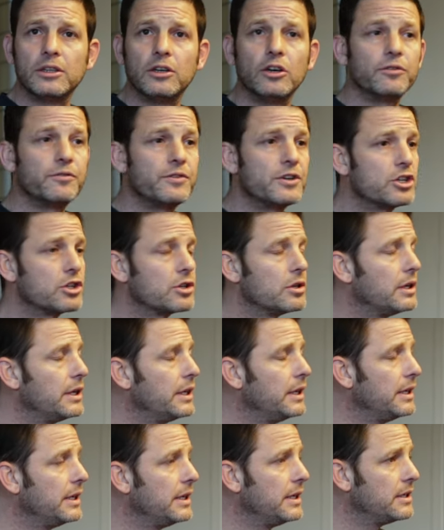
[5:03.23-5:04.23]

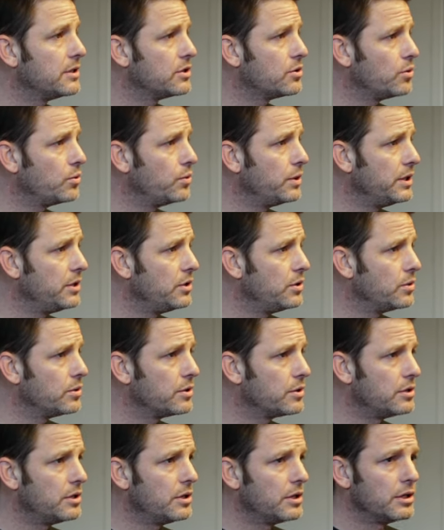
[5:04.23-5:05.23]
officially is to
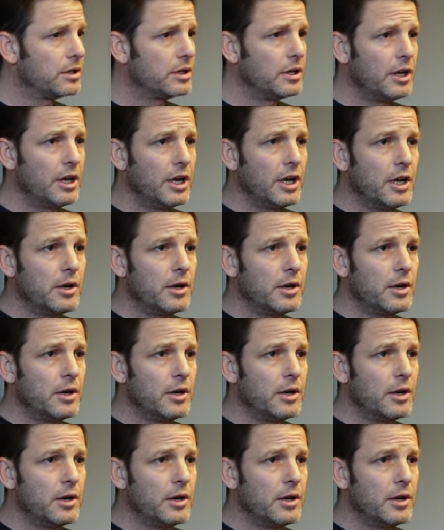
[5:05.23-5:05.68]
reduce the